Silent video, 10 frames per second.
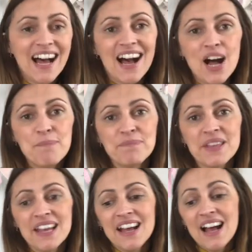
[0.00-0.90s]

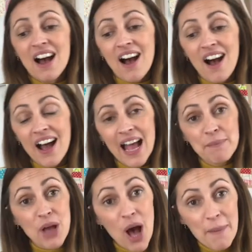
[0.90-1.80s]
I
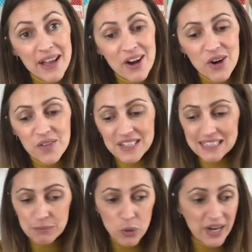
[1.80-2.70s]
am coming on
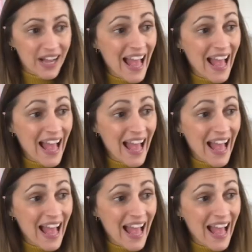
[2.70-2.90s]
this morning.